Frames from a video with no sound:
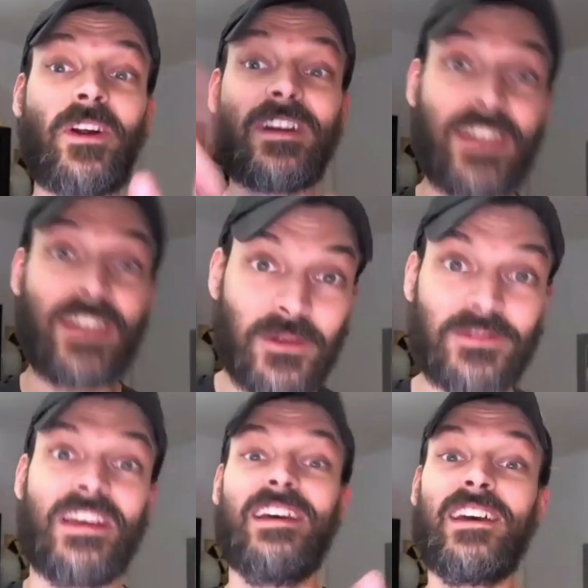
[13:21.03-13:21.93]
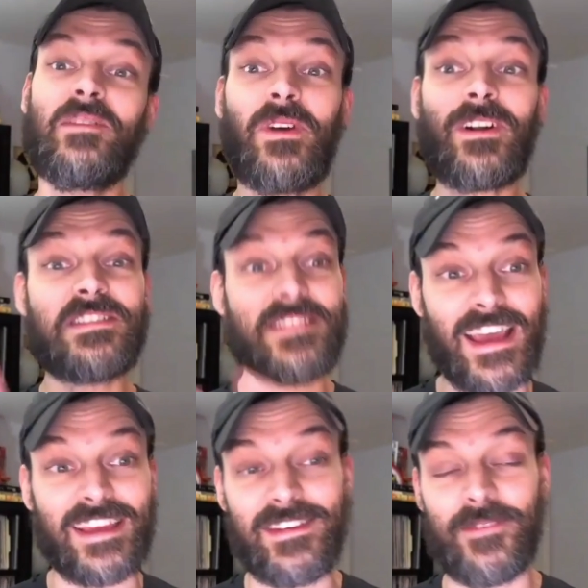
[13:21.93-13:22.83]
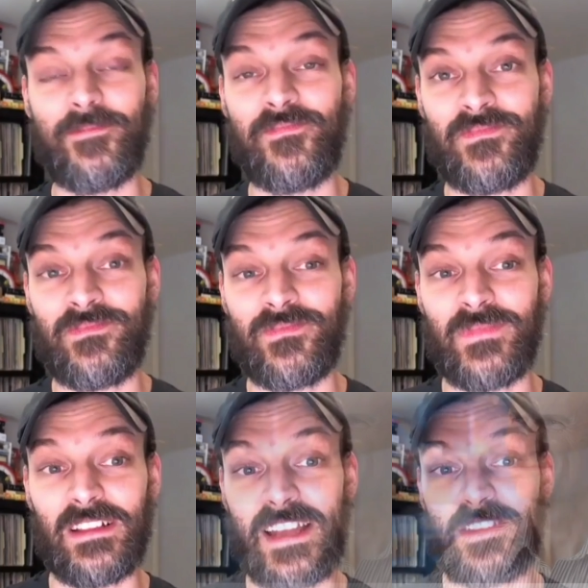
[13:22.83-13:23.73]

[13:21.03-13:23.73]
part goat, and part snake. The